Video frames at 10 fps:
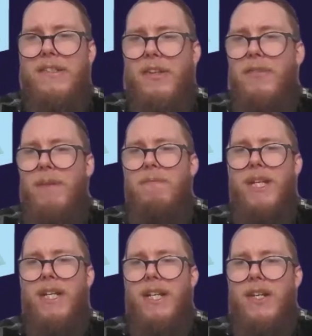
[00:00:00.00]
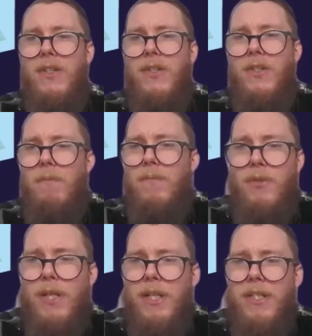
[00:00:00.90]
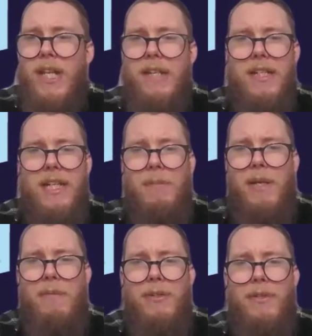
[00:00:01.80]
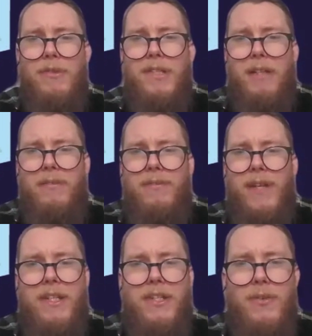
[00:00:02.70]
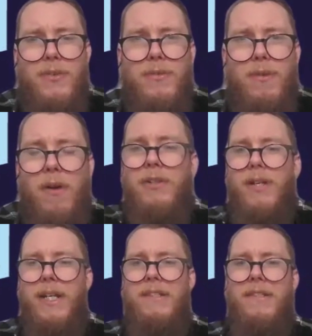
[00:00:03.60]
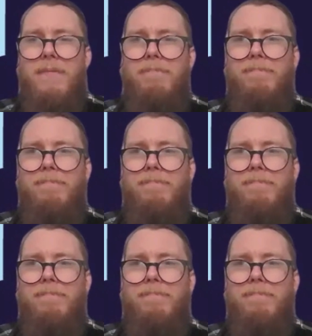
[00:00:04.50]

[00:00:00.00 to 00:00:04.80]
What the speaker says: So, Dom, do you want to tell us a little bit about yourself and who Oktra is?